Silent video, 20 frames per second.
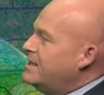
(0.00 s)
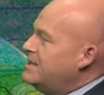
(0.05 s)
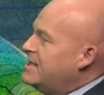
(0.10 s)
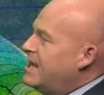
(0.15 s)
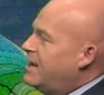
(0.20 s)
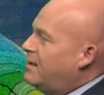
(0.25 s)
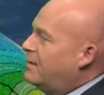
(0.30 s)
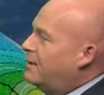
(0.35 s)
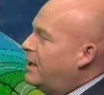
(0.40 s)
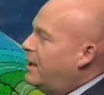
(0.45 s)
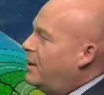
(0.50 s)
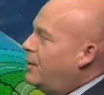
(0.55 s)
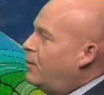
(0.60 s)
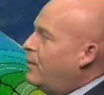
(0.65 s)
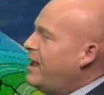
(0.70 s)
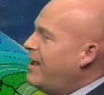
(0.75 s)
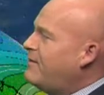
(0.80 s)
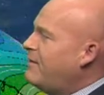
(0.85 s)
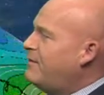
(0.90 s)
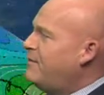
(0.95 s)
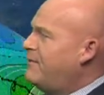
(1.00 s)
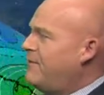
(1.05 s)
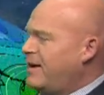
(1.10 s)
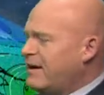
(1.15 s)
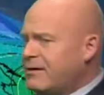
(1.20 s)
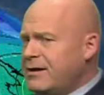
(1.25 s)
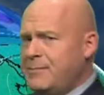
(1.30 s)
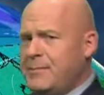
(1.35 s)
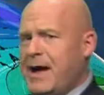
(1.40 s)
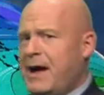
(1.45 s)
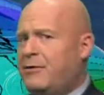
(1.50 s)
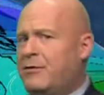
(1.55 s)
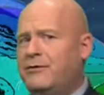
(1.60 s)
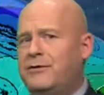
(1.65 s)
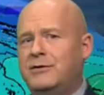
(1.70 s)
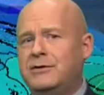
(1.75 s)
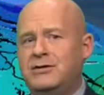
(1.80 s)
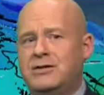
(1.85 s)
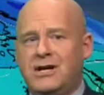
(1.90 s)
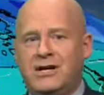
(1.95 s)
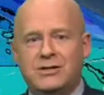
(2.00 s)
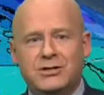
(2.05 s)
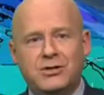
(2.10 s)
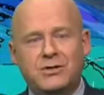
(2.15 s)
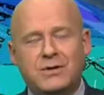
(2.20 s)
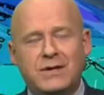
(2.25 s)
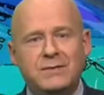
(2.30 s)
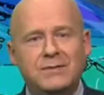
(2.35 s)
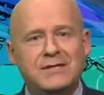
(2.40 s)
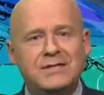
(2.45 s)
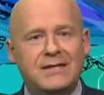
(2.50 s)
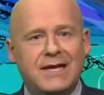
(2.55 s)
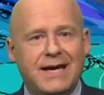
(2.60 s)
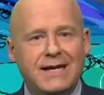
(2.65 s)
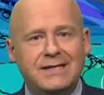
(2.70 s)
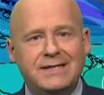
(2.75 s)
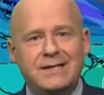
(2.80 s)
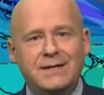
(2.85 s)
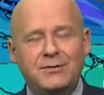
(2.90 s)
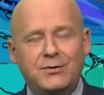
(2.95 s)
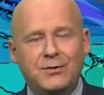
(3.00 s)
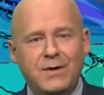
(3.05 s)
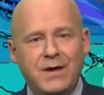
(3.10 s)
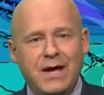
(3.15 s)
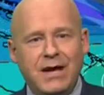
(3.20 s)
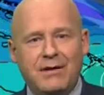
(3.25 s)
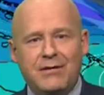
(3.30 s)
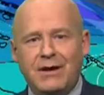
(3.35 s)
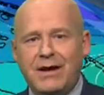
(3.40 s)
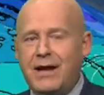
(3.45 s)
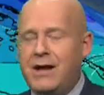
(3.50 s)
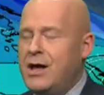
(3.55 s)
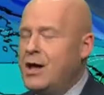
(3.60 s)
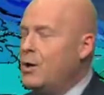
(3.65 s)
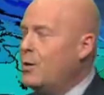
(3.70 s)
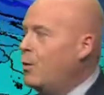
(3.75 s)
down low. We have a very powerful jet stream slicing through the area.